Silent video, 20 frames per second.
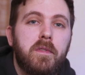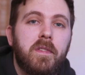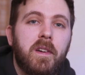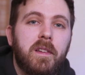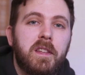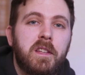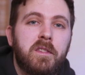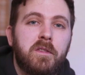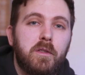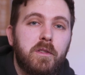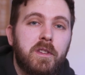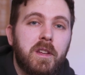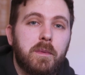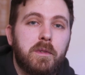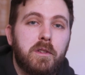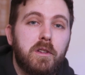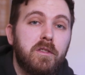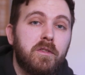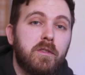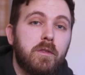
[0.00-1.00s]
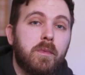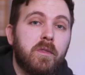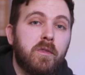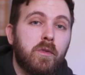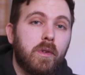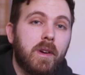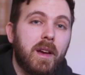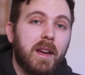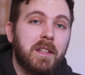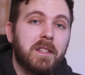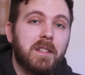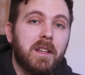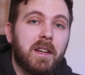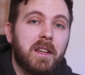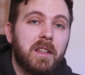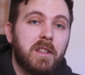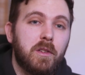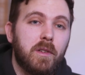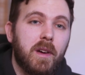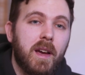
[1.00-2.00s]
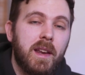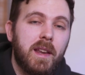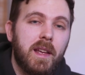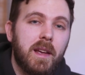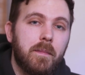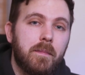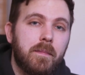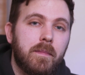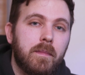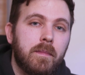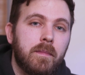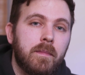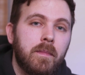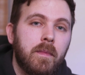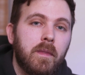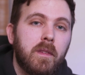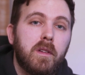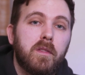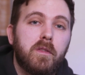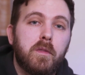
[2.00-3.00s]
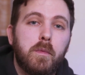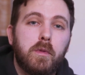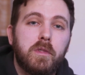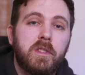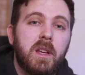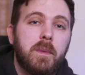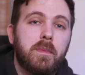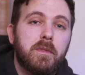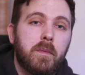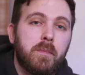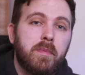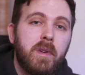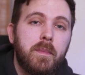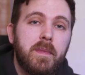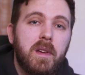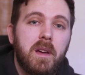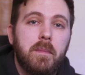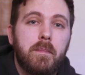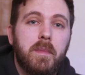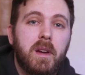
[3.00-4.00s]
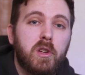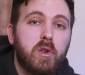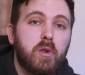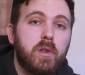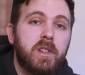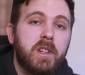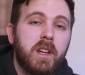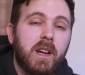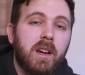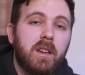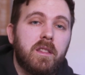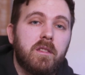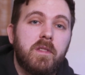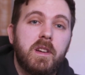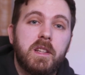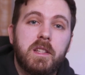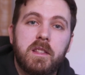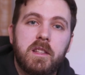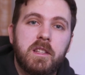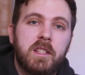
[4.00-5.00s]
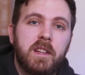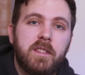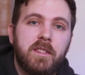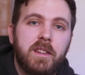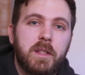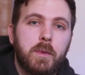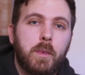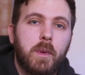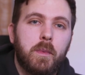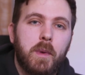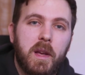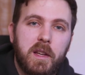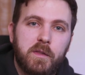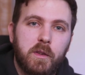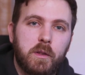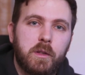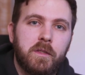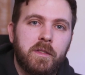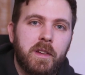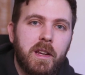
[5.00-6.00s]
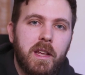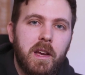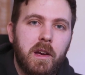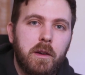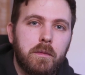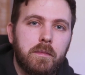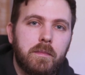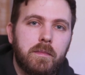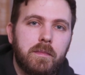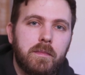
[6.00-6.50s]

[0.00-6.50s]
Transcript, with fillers: you found these few tips useful before getting stuck into your edit. For more tips on Premiere, make sure you check out the rest of the series with Wex Photo Video.